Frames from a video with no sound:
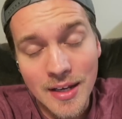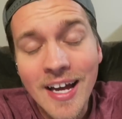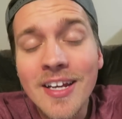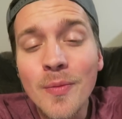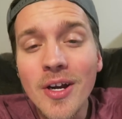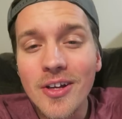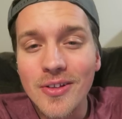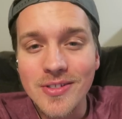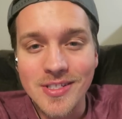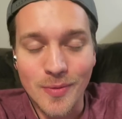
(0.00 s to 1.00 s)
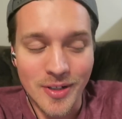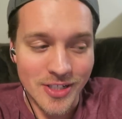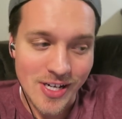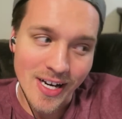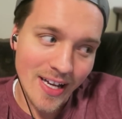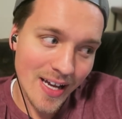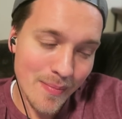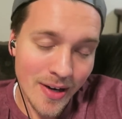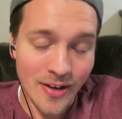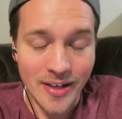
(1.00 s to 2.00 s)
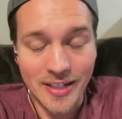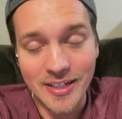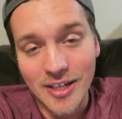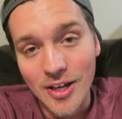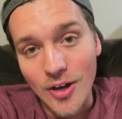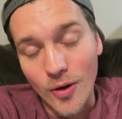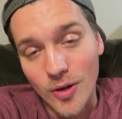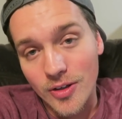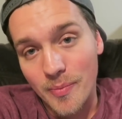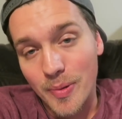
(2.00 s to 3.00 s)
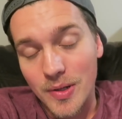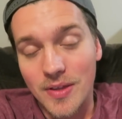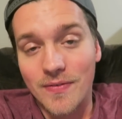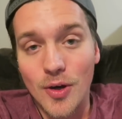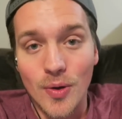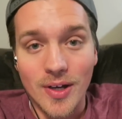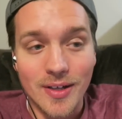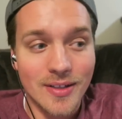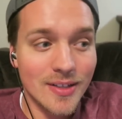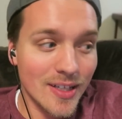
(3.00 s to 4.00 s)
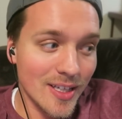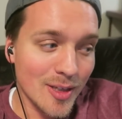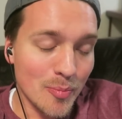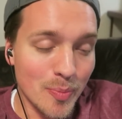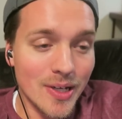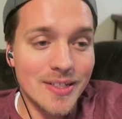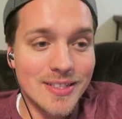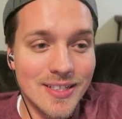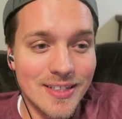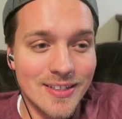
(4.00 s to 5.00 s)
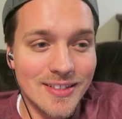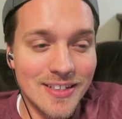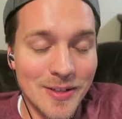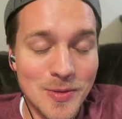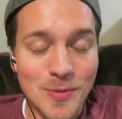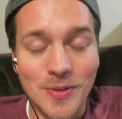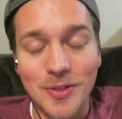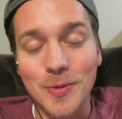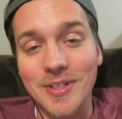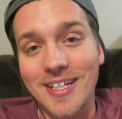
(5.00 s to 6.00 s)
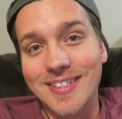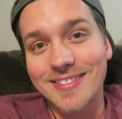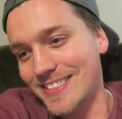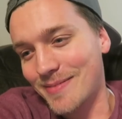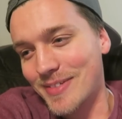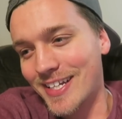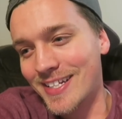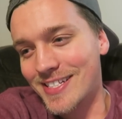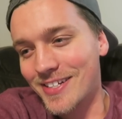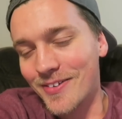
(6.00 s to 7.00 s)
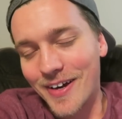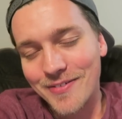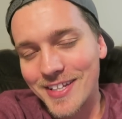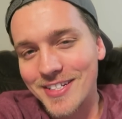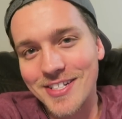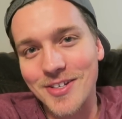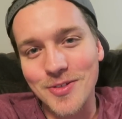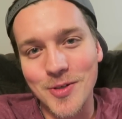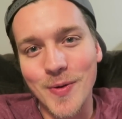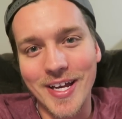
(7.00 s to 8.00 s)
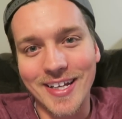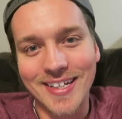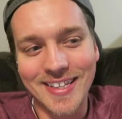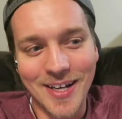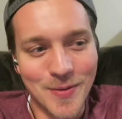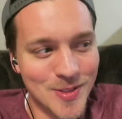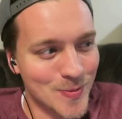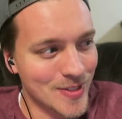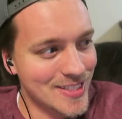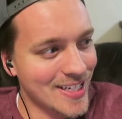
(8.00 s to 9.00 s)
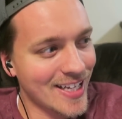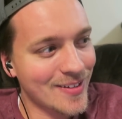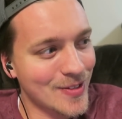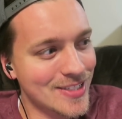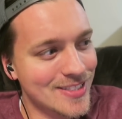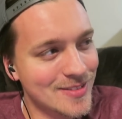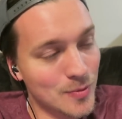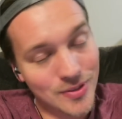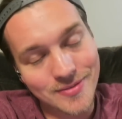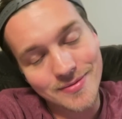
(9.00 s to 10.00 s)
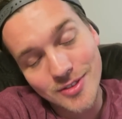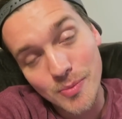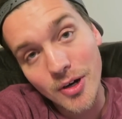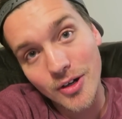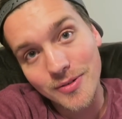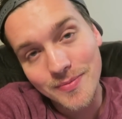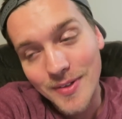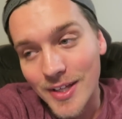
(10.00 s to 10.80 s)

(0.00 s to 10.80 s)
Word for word: Not anywhere close to when Jen and I got married or the birth of Noah, but it was a really cool day. Some days, you know, everything just goes your way, and that was what today was. Well, tomorrow.